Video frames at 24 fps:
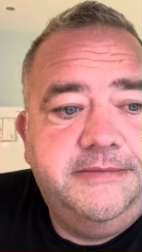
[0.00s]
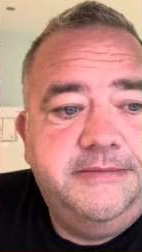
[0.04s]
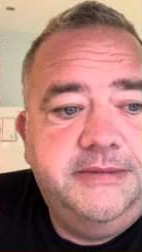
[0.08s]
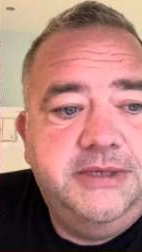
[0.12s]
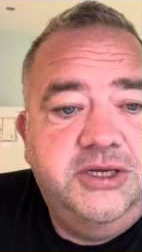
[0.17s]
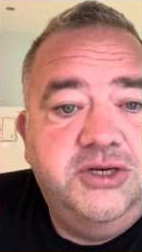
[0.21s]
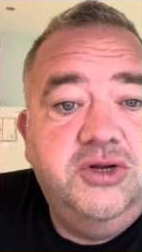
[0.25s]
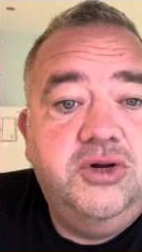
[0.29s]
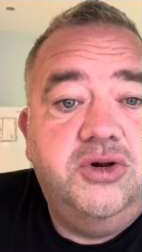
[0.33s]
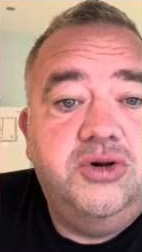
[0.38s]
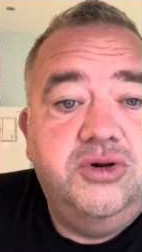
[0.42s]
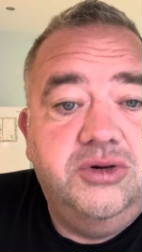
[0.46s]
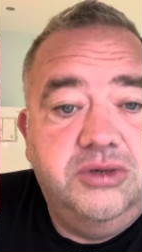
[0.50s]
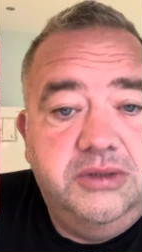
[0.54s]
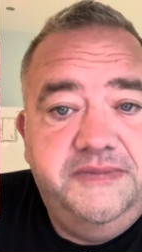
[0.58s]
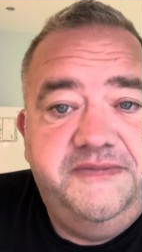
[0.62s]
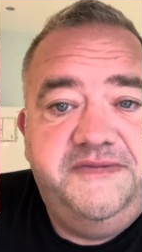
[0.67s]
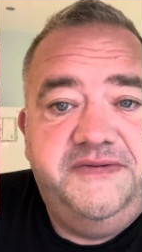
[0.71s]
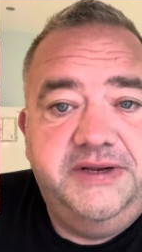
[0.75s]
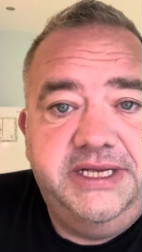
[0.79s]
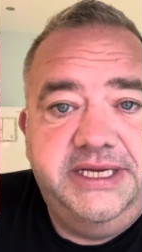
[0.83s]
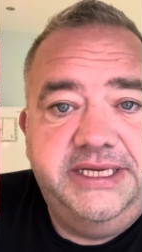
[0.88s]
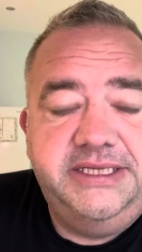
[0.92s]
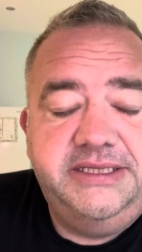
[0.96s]
And
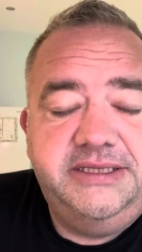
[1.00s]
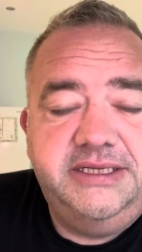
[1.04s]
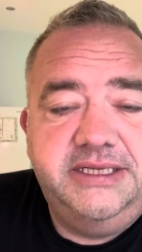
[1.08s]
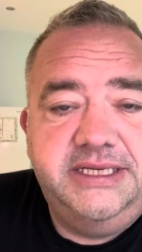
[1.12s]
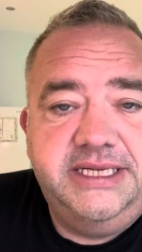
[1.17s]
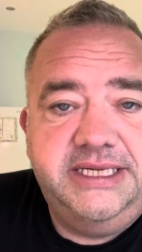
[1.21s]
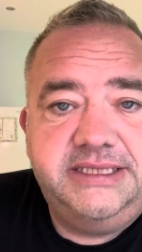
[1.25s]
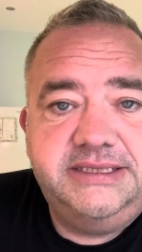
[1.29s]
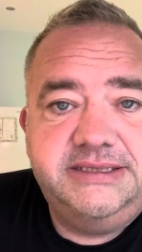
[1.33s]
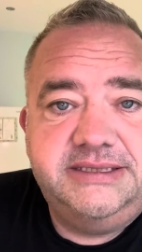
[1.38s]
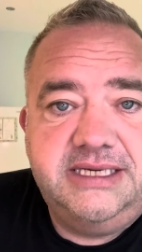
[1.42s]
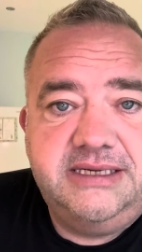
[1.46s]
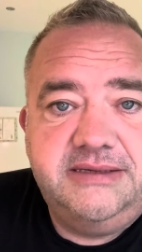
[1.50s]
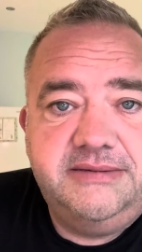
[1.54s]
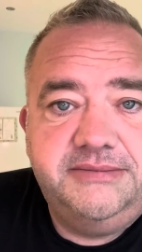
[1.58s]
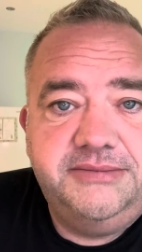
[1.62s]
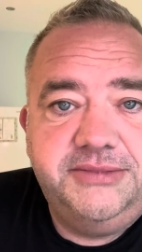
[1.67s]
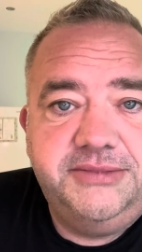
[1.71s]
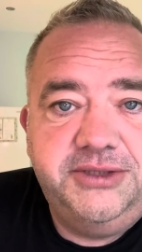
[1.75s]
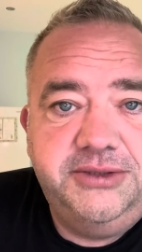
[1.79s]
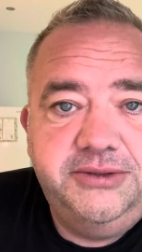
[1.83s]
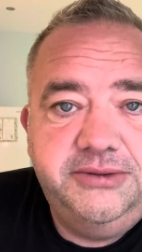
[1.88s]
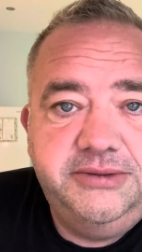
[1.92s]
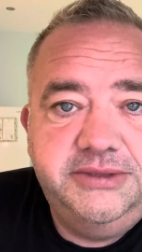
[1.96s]
hopefully the next time
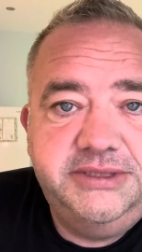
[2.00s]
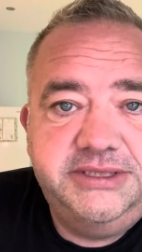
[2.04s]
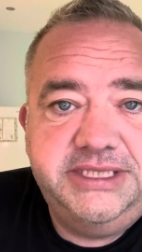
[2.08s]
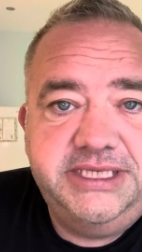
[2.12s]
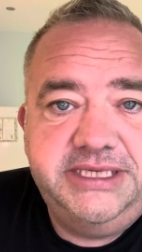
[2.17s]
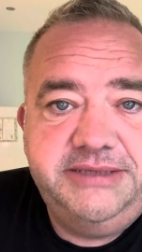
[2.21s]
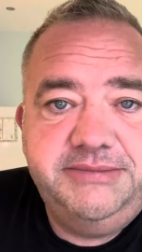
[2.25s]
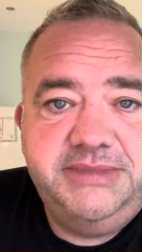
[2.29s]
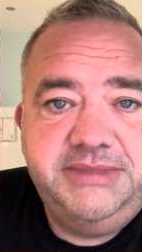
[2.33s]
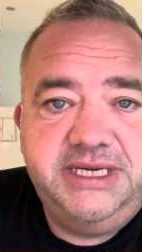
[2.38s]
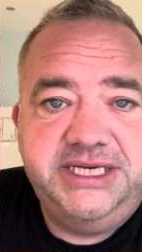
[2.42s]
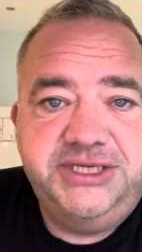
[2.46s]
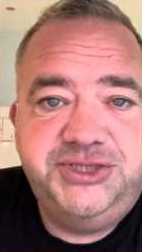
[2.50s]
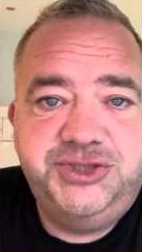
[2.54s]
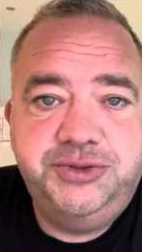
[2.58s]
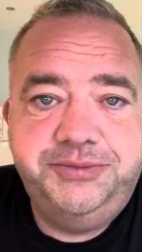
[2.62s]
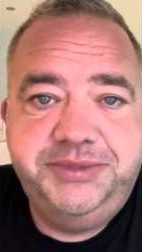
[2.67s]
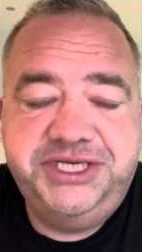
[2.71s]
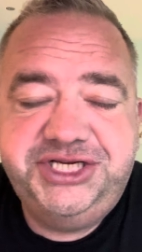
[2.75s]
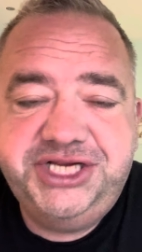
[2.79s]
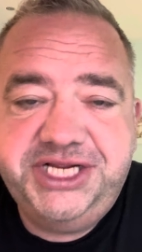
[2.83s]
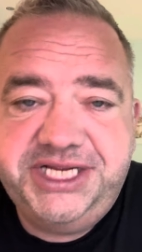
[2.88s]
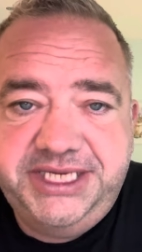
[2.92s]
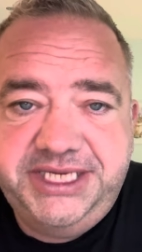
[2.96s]
you see my
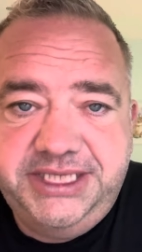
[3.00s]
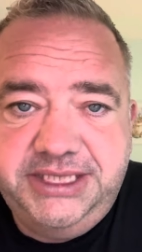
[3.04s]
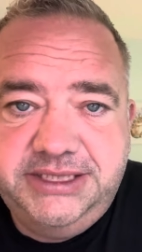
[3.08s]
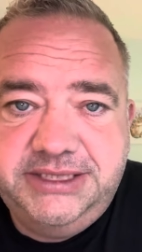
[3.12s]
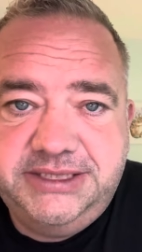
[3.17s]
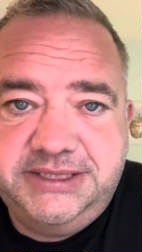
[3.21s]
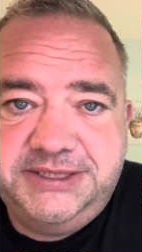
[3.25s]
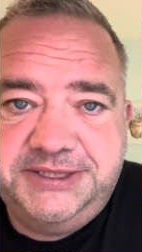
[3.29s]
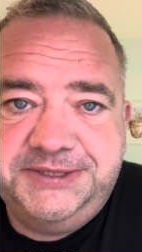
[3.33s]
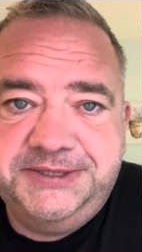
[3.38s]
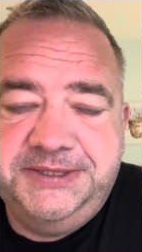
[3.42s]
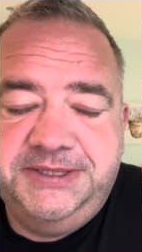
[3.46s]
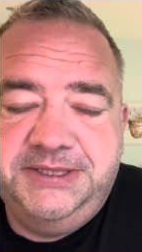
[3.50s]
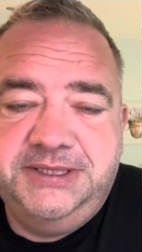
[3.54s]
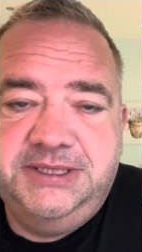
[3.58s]
chubby cheeks